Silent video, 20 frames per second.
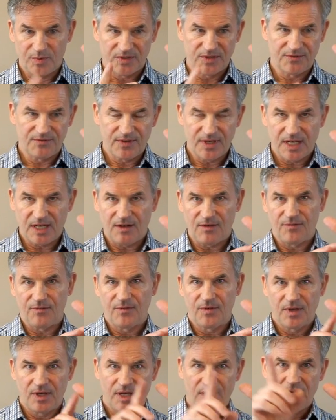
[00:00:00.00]
a valve,
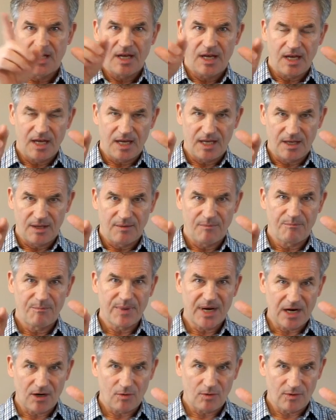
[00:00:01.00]
and
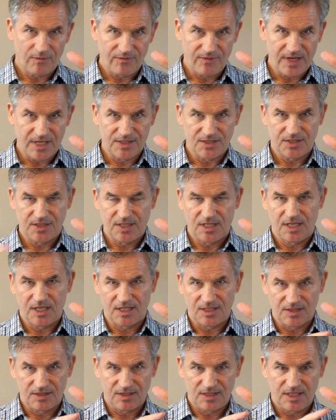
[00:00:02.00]
power vents, it
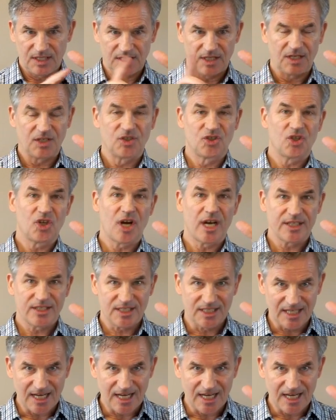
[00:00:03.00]
exhausts the